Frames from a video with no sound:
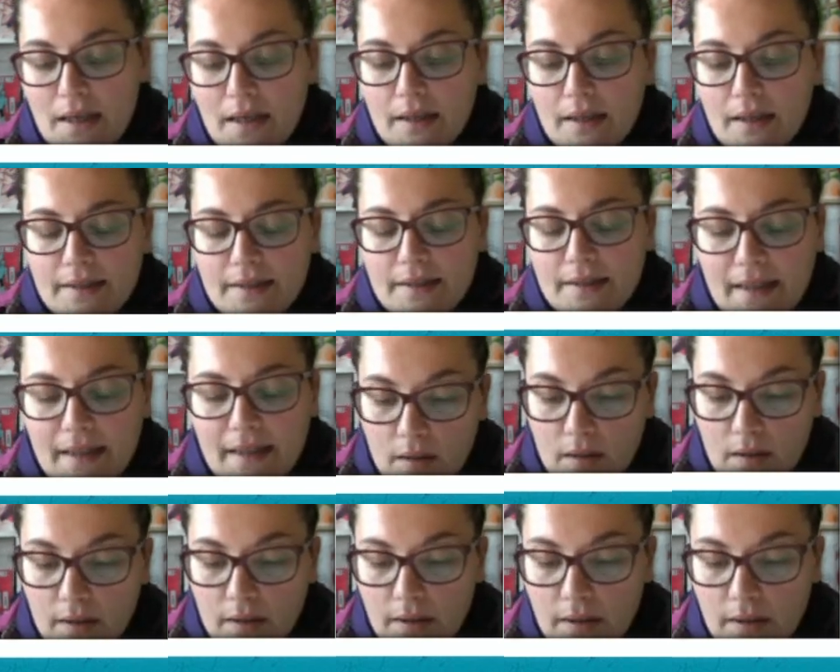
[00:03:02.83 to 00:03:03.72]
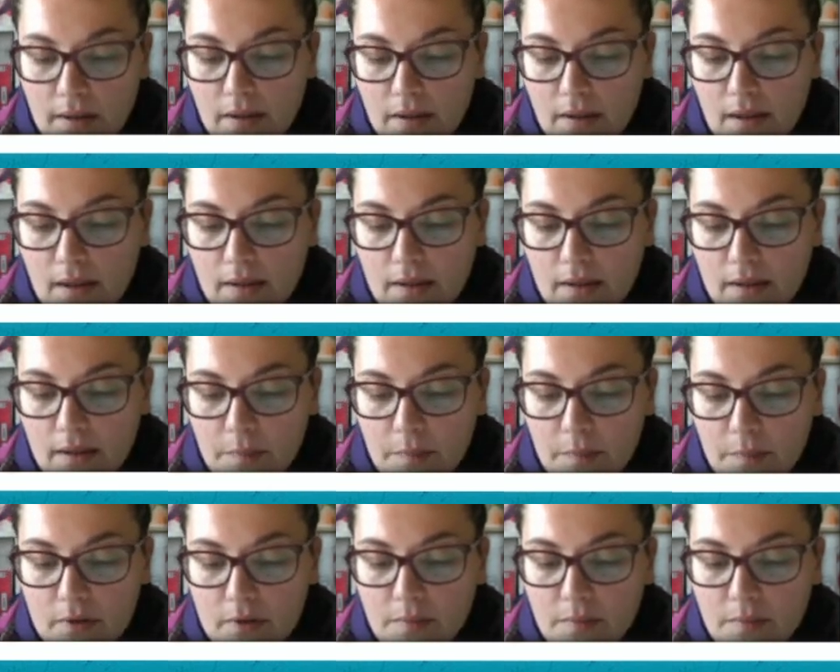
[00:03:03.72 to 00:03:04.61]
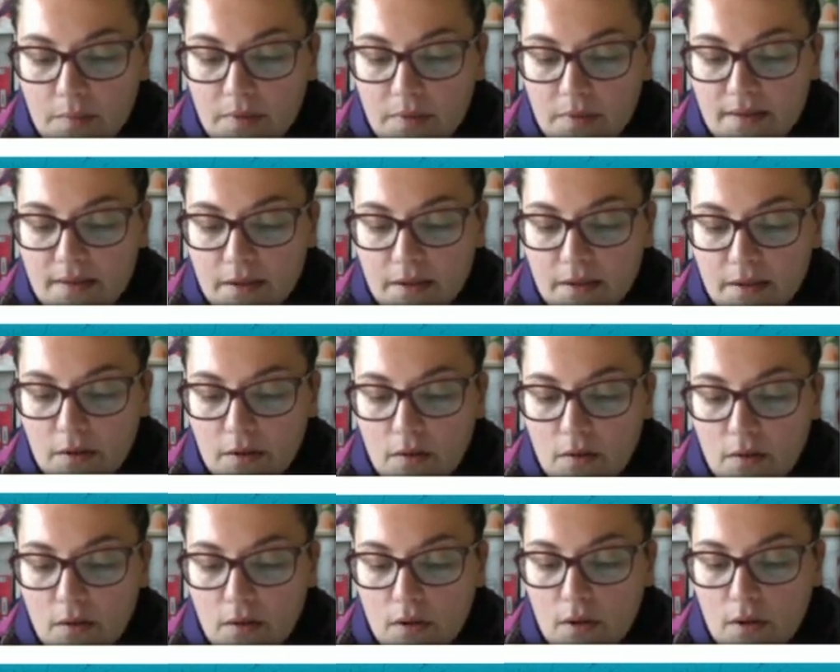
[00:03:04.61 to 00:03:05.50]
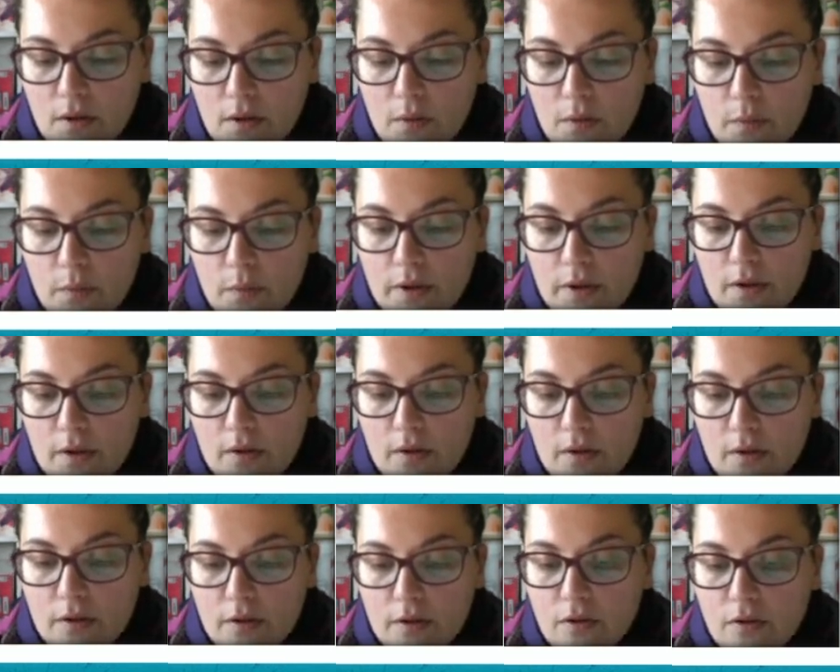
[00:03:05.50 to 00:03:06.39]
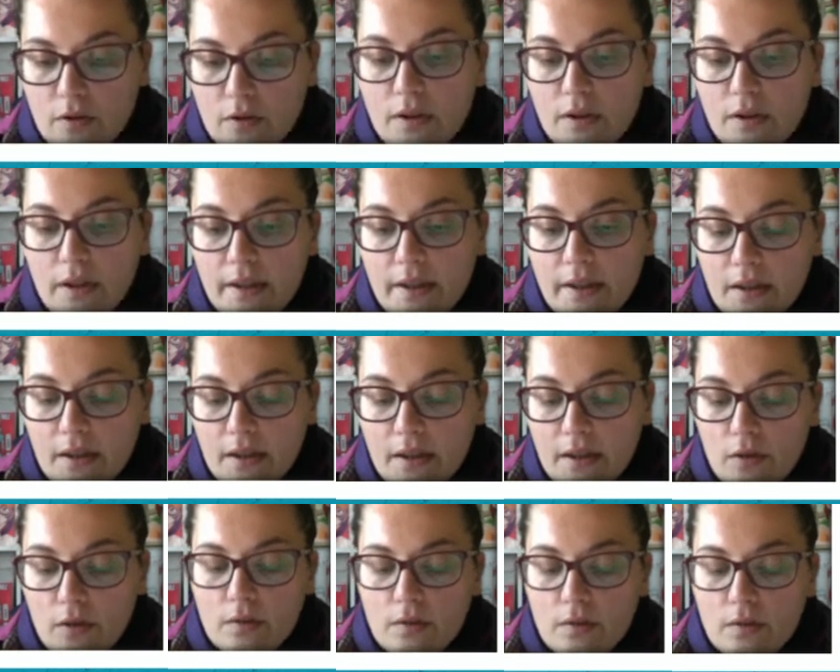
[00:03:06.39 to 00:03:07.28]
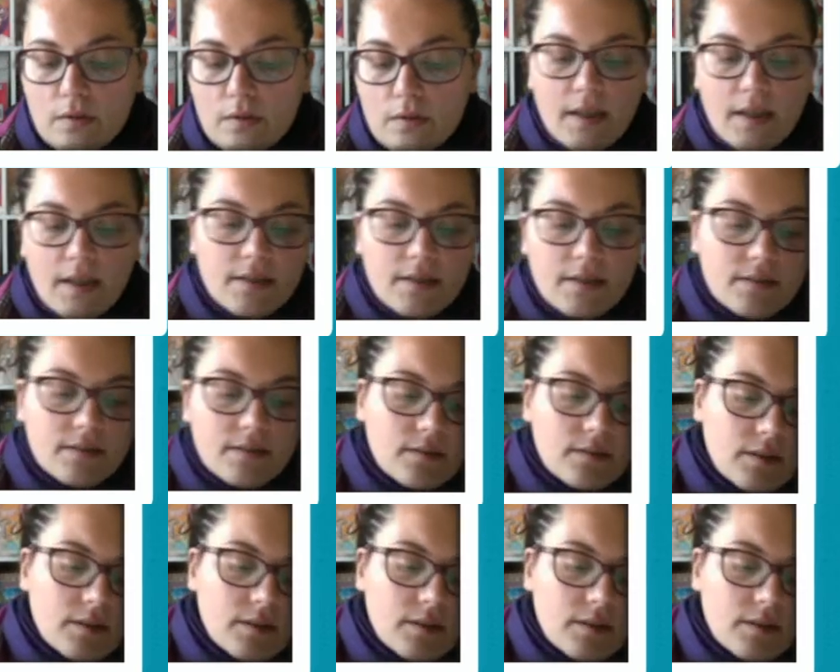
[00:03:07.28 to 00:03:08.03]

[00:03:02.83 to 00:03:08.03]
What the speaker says: Now here at the bottom of the circle we are going to draw a triangle, and the